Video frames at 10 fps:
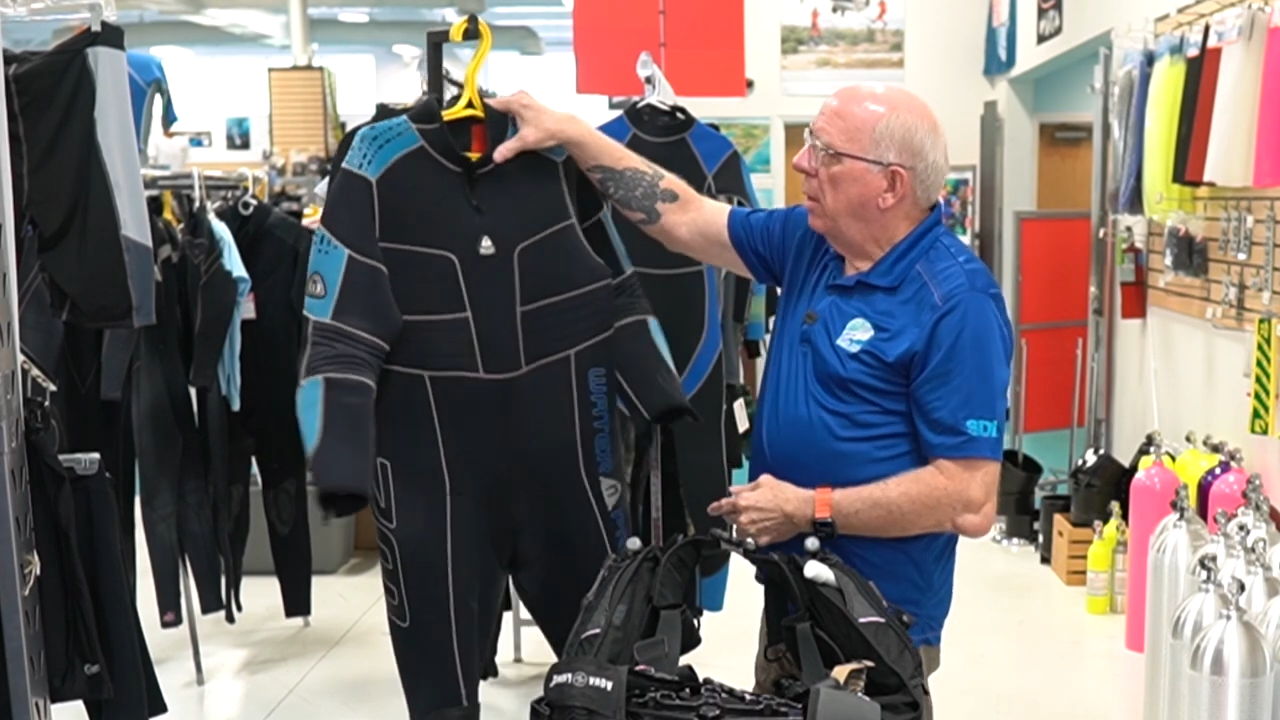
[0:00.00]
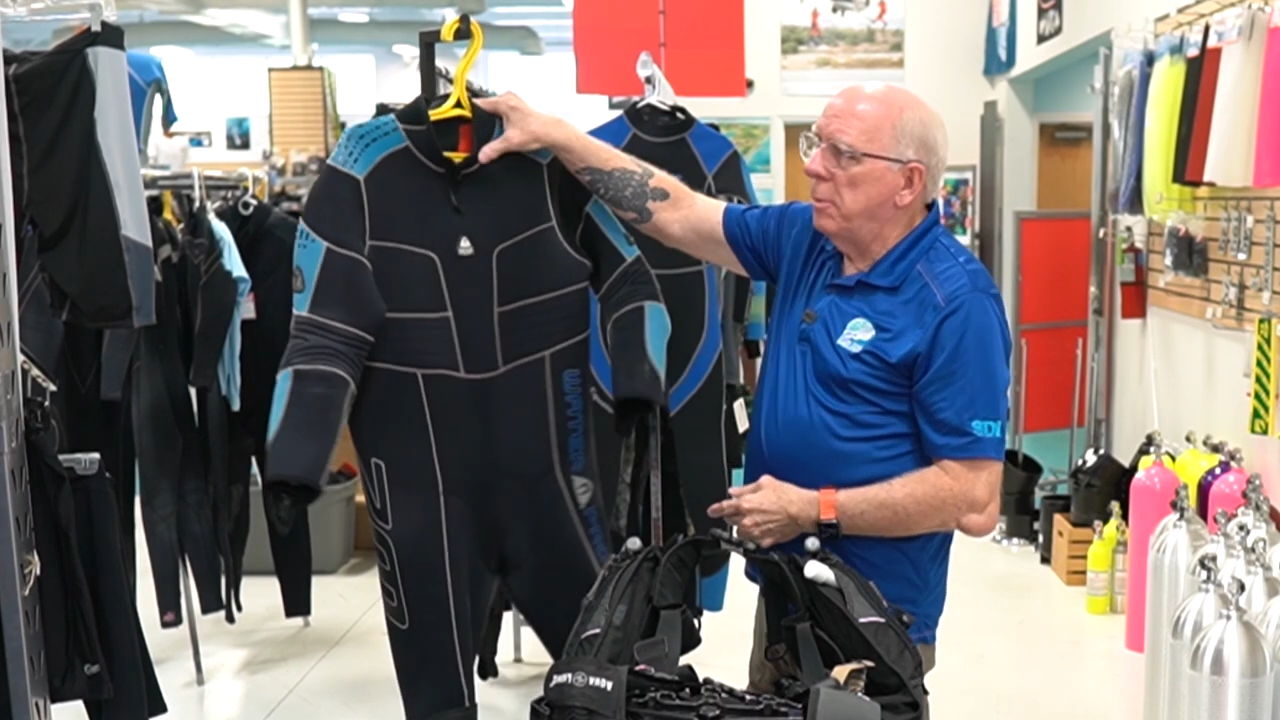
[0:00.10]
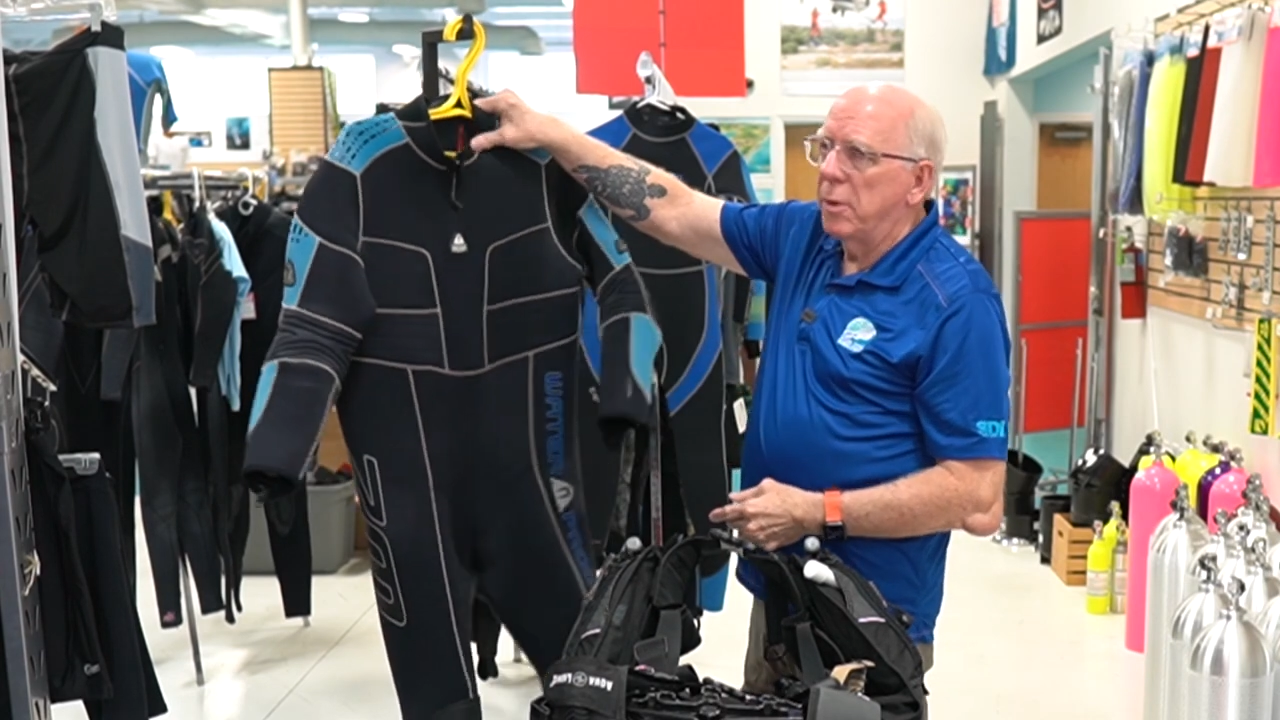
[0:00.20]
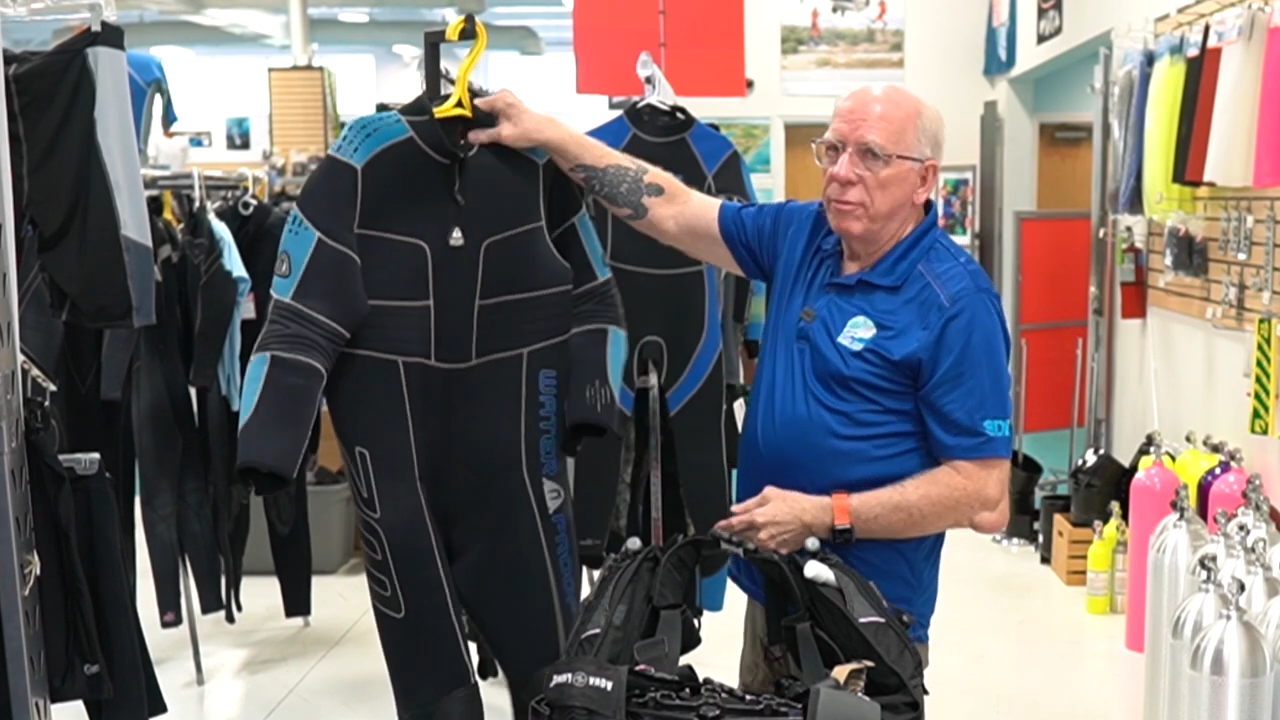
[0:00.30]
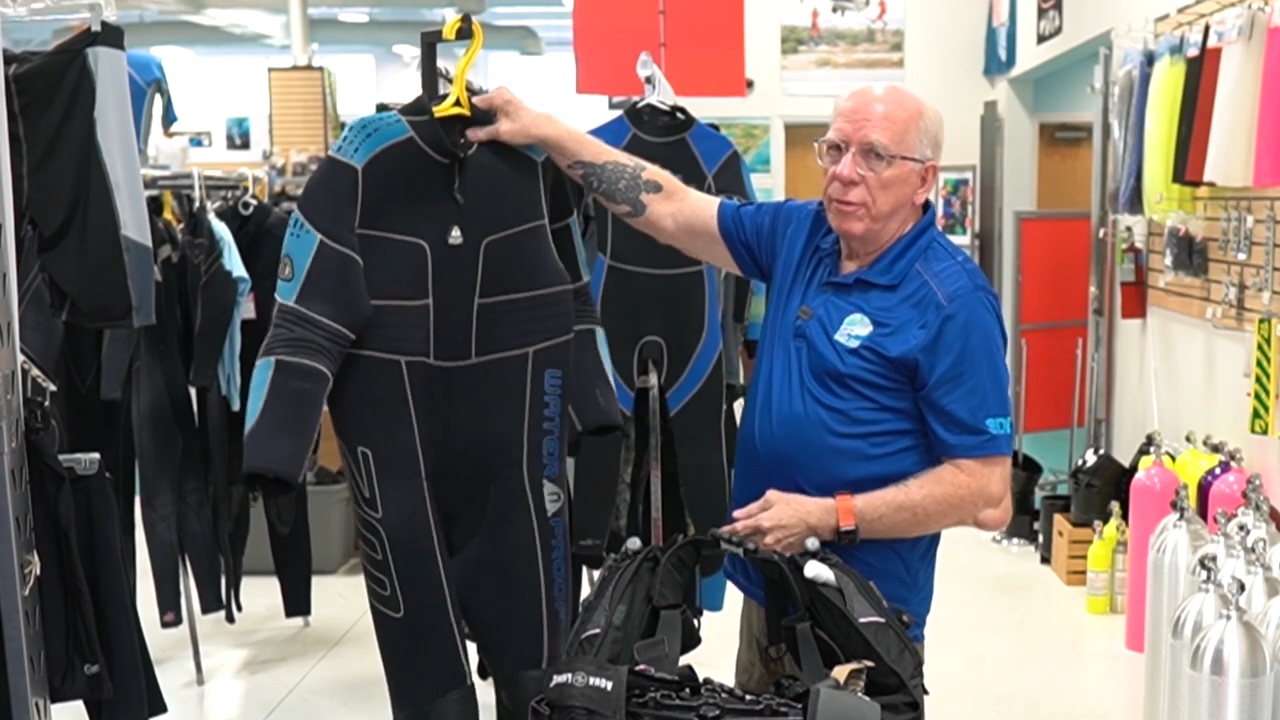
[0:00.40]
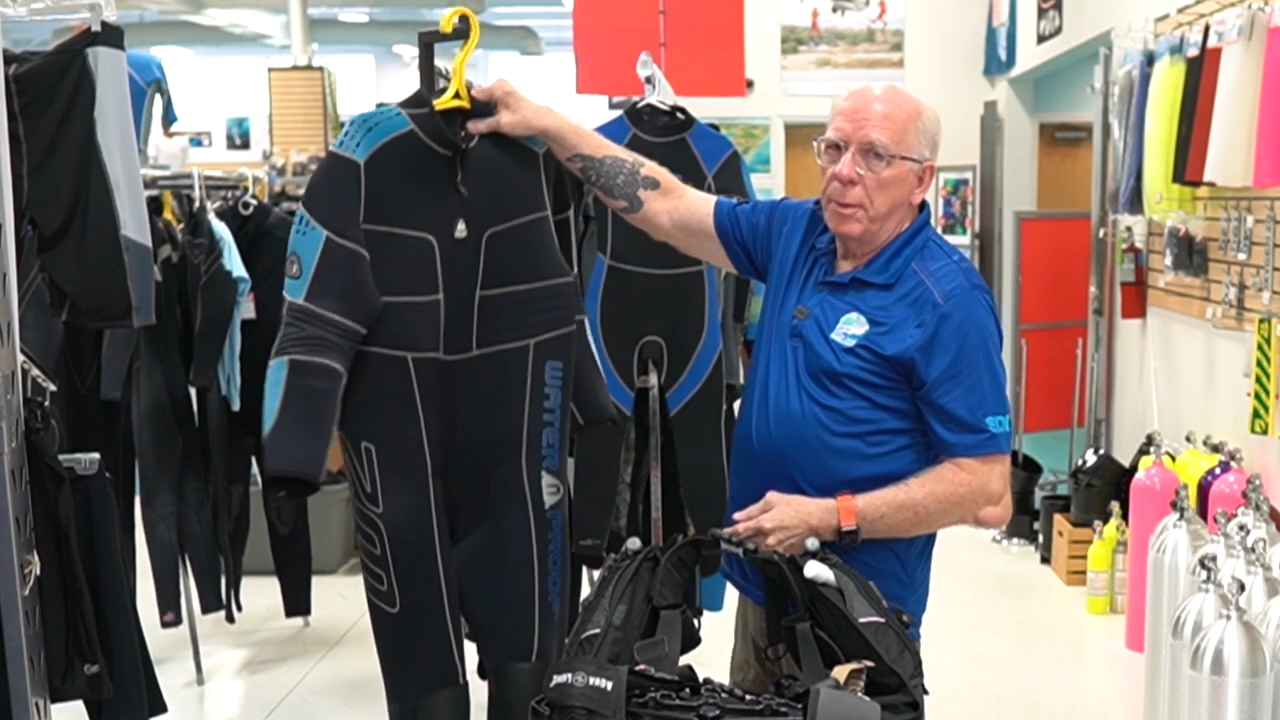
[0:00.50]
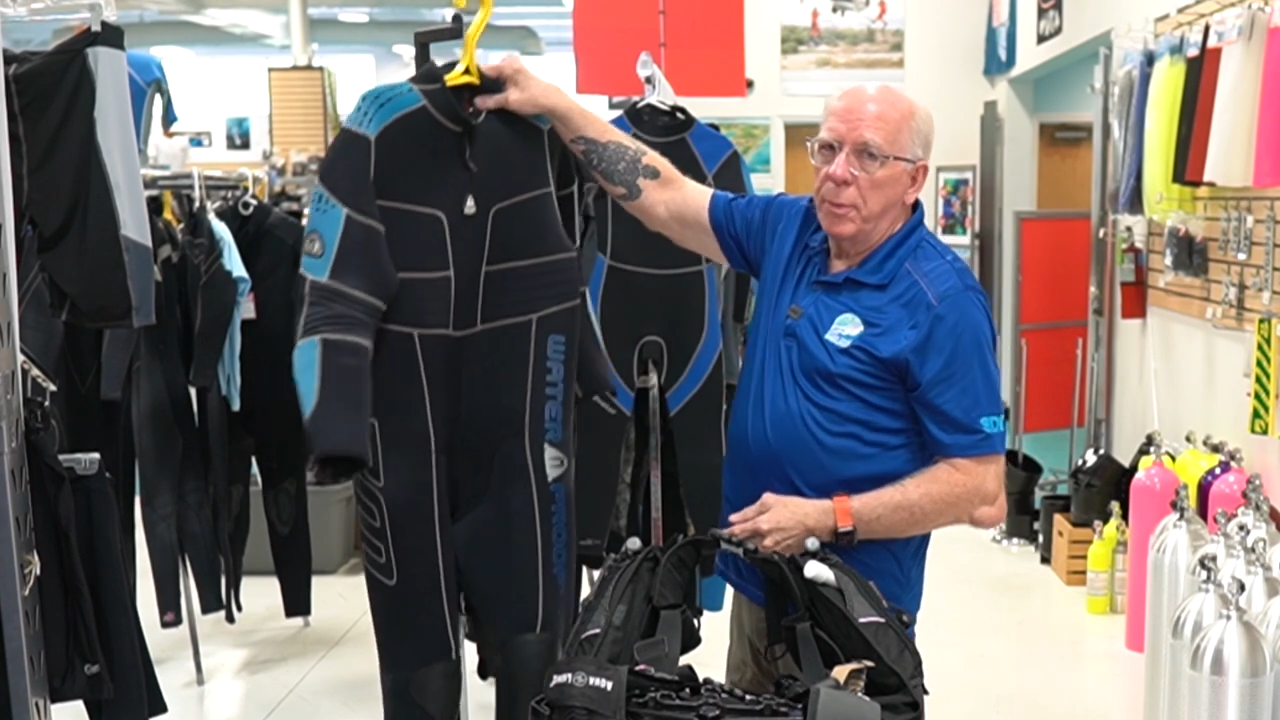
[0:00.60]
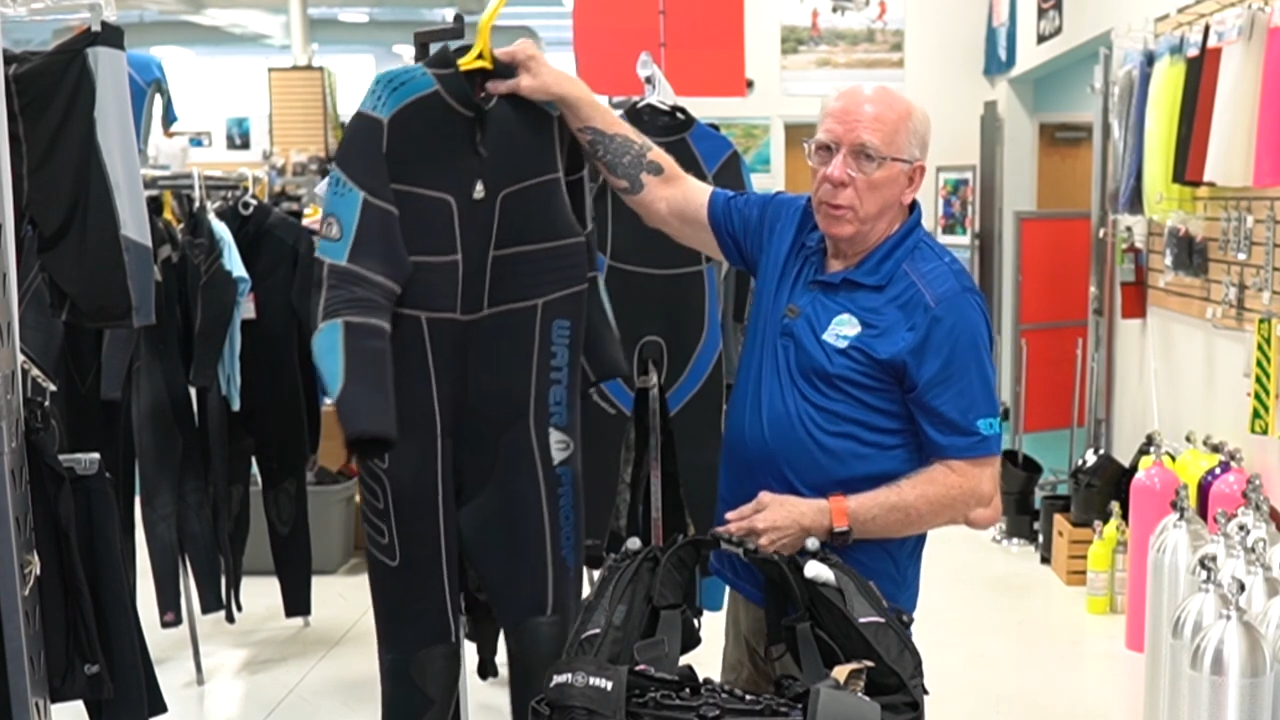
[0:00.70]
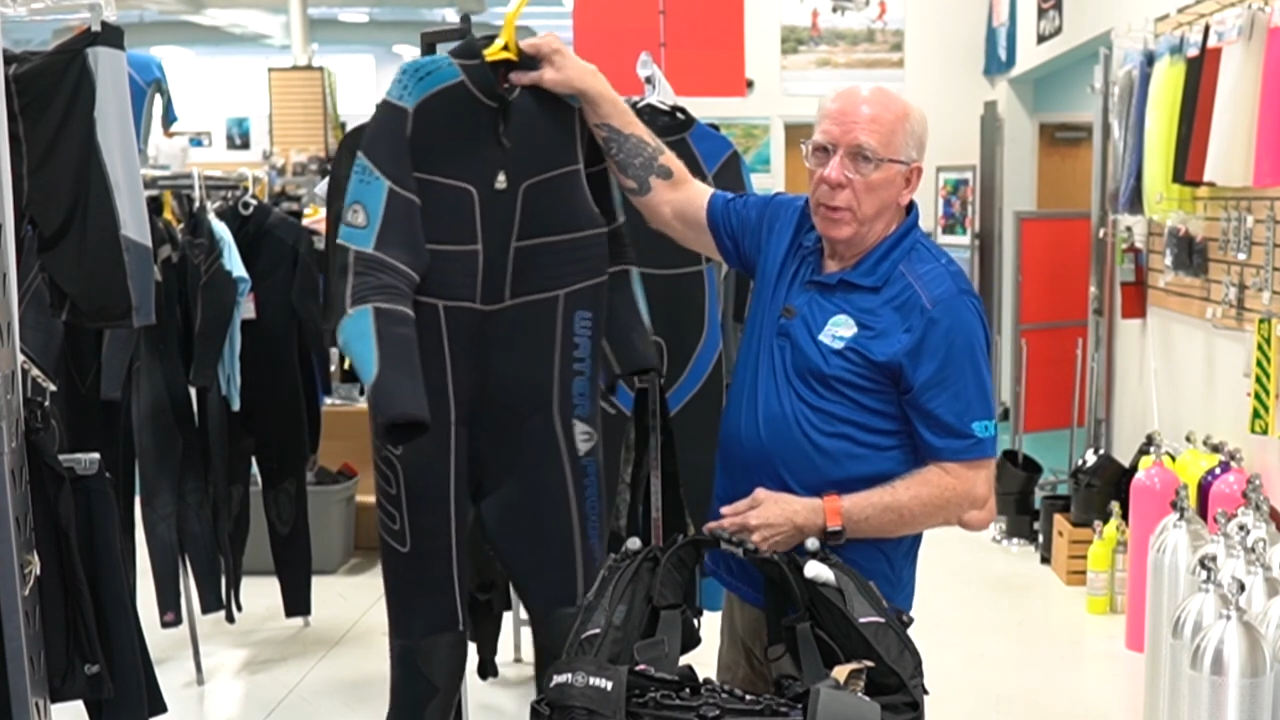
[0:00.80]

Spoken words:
I'm gonna flip it